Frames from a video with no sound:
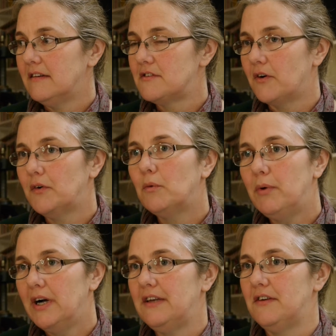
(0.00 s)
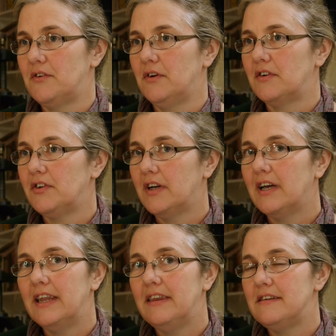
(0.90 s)
historical binding
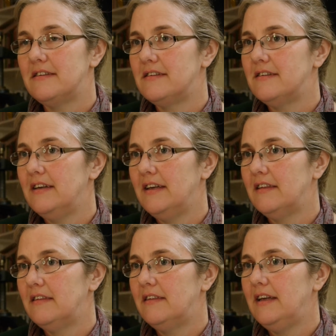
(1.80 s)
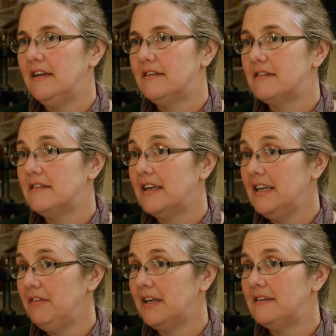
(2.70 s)
structure, and there's the
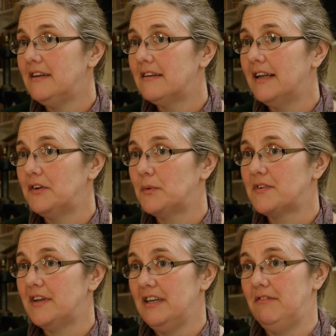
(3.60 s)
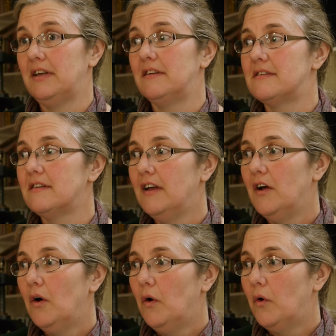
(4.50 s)
significance, intellectual significance,
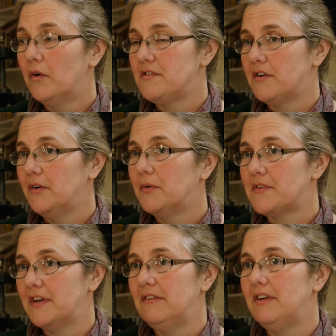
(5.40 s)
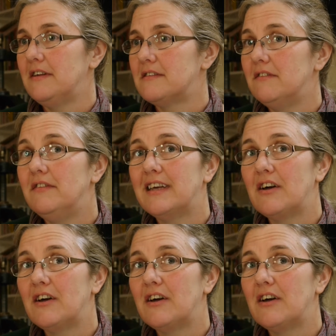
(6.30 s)
or historical significance of the